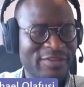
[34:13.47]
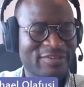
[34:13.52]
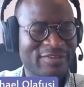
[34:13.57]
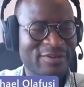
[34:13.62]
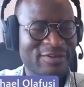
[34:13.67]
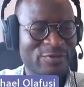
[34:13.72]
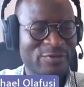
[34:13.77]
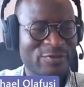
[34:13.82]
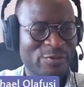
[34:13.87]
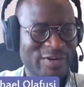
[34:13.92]
it's
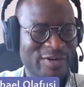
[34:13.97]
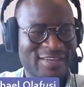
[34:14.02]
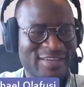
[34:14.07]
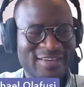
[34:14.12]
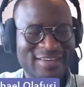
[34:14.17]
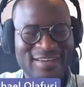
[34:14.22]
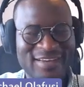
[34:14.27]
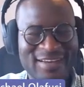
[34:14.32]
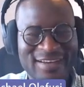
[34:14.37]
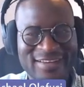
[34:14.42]
not
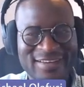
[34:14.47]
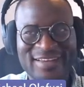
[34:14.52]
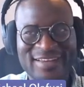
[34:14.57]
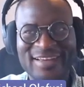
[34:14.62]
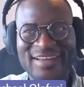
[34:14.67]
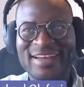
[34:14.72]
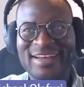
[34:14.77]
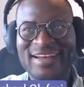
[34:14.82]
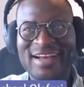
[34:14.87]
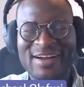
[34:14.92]
working and
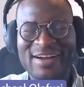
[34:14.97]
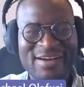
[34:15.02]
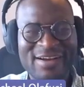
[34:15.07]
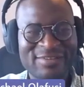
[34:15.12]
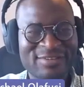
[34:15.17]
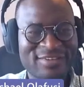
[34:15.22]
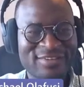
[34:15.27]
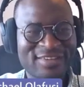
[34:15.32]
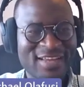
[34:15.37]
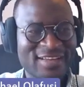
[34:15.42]
I'll
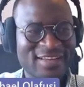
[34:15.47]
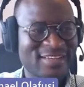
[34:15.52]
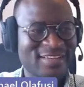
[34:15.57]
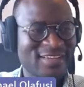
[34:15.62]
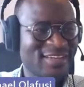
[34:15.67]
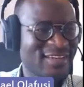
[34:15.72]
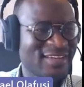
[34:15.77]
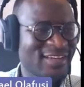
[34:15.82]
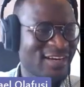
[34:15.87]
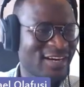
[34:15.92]
have to start
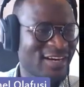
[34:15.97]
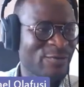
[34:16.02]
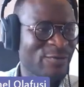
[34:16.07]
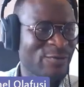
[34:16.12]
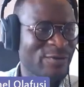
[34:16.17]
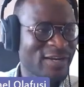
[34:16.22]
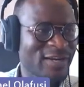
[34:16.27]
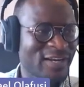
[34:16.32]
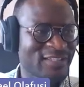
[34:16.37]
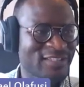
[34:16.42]
digging
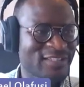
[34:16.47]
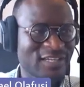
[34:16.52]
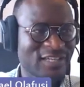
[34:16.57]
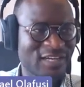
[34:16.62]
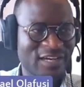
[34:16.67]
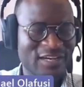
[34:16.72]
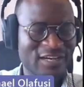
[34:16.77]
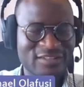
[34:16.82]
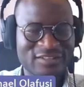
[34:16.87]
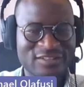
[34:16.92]
around what has
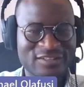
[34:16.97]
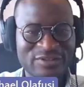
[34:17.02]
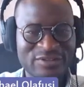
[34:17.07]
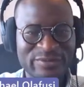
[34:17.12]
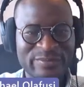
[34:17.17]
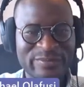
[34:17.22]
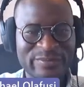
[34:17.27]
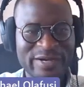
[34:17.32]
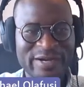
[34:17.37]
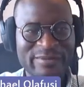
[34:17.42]
changed.
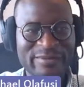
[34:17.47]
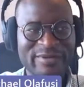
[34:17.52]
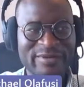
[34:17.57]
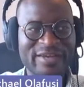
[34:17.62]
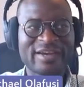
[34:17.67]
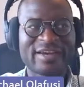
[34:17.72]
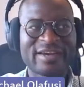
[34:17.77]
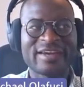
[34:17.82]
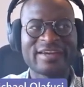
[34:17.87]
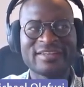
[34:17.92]
So Power
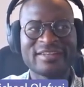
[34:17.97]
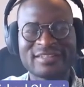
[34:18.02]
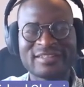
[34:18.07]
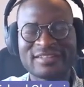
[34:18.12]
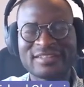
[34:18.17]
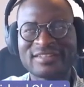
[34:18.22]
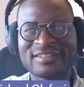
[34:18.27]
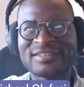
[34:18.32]
BI